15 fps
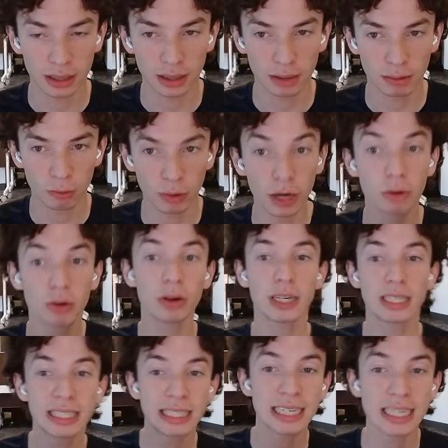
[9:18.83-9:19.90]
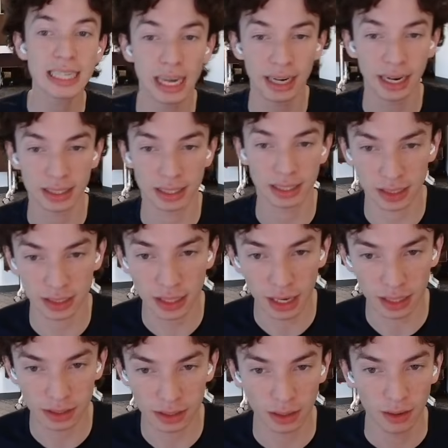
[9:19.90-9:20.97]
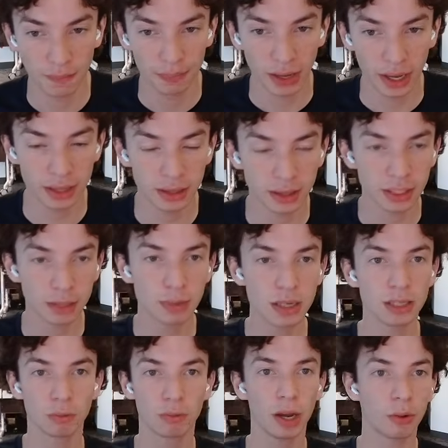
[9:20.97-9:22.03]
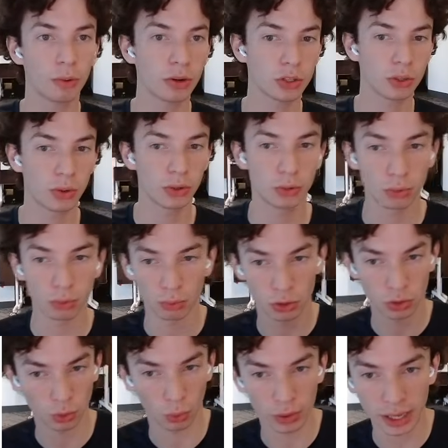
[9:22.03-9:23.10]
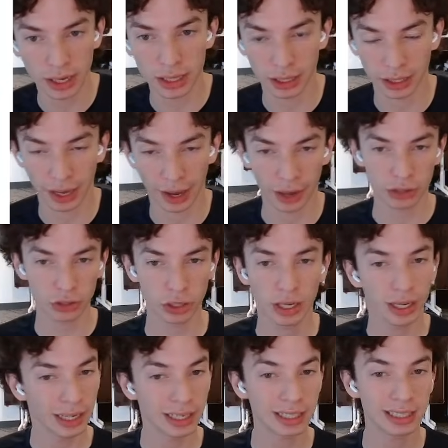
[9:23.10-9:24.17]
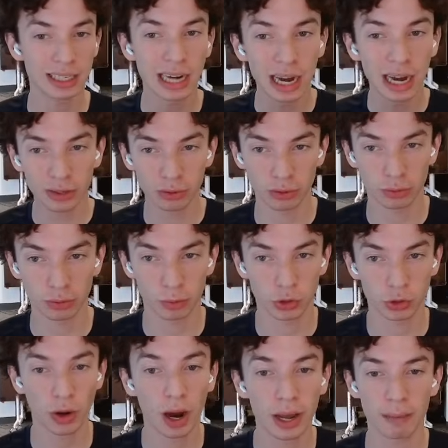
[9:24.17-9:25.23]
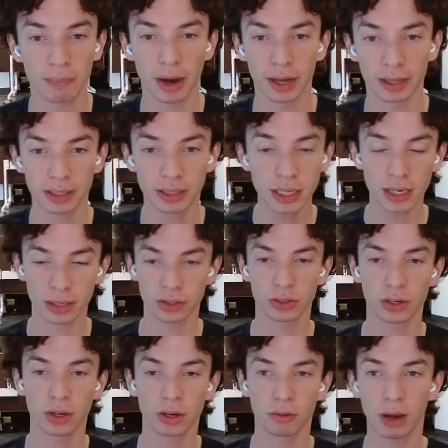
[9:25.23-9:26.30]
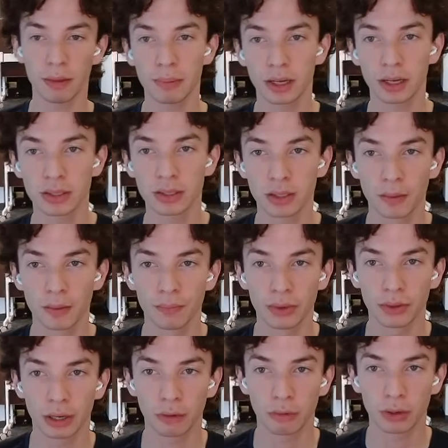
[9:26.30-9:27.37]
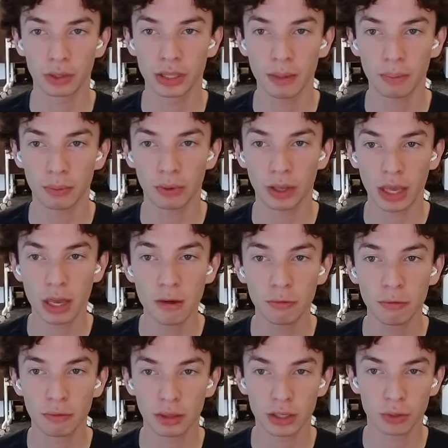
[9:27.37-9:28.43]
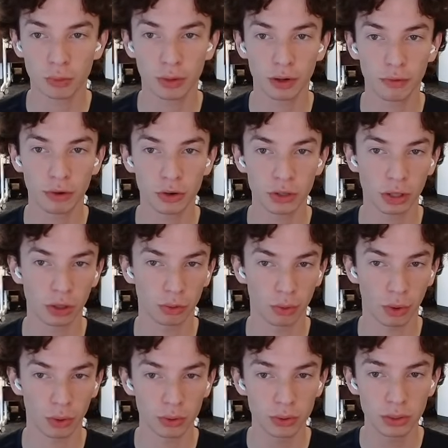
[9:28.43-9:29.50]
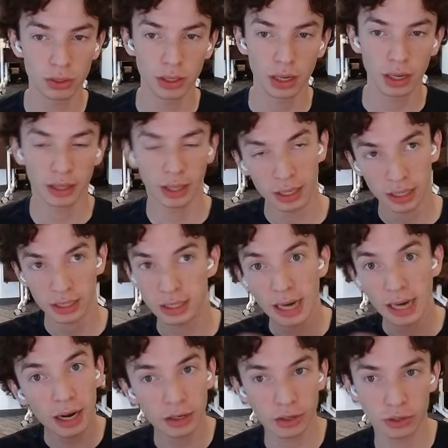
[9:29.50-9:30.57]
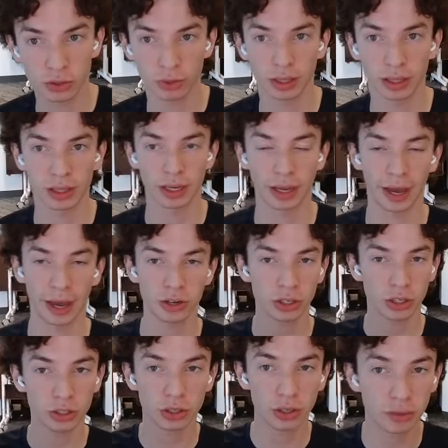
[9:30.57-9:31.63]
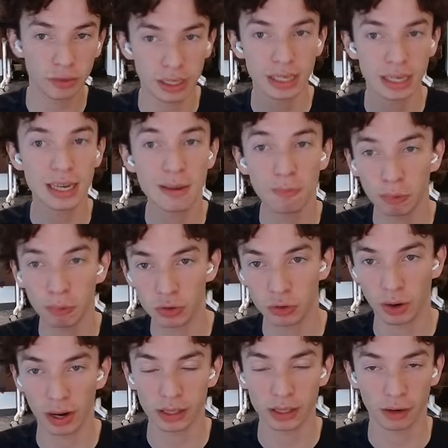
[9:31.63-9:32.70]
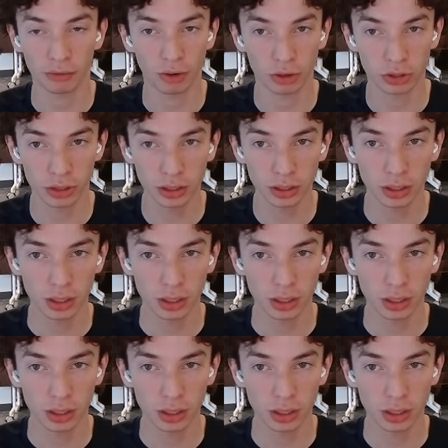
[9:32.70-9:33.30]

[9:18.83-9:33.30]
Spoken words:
React Query sees that as a success. And this means that React Query is going to store that in the cache, and it's not going to retry it behind the scenes, right? Because, like, for example, if this query function throws, then it's not going to store that in the cache, and it's going to like keep retrying that function